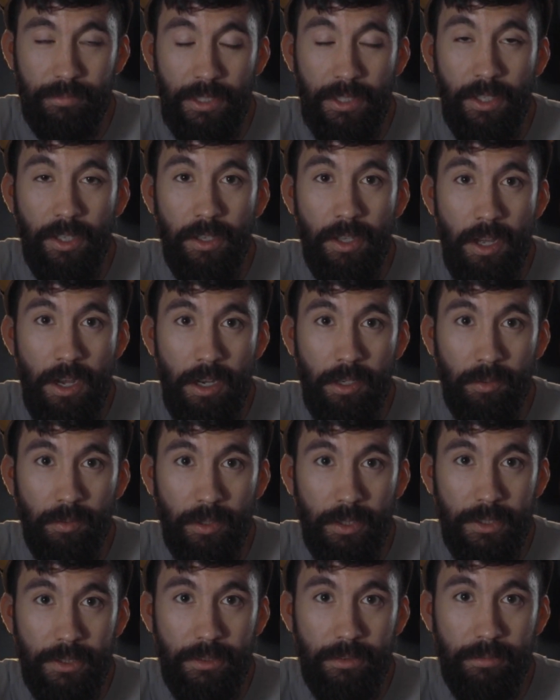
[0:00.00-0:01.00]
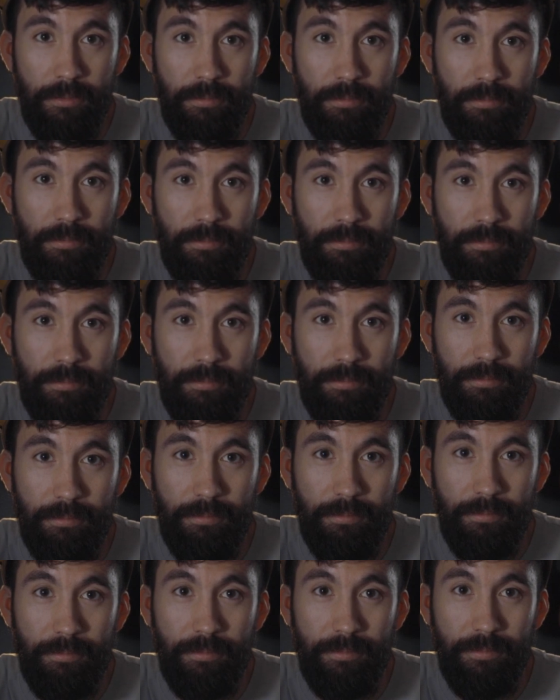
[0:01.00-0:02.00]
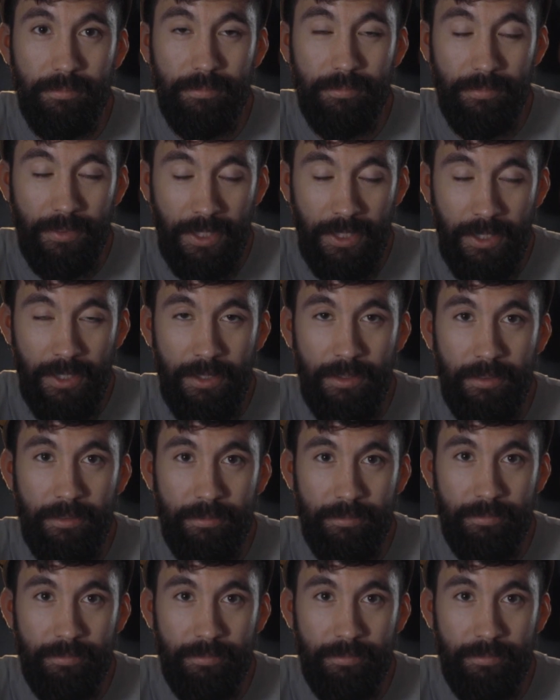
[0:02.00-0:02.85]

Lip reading: in the long run. Yeah?